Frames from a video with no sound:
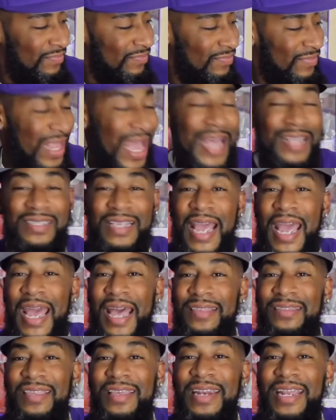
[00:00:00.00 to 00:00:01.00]
That's
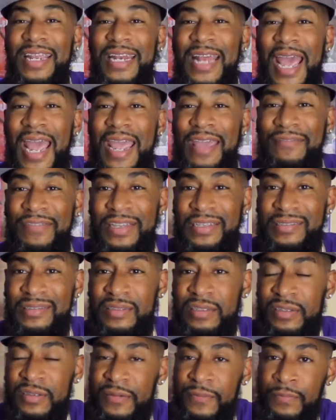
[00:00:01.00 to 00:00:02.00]
Anthony
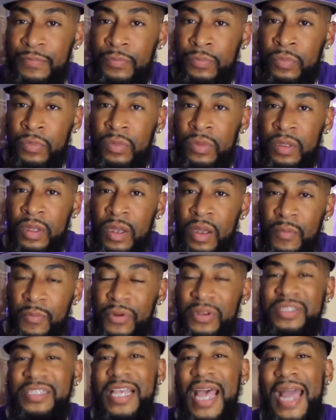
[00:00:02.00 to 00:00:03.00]
Davis
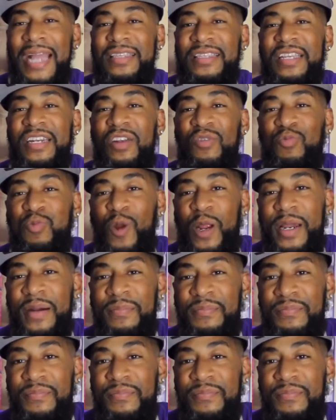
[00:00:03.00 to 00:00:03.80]
protecting the rim.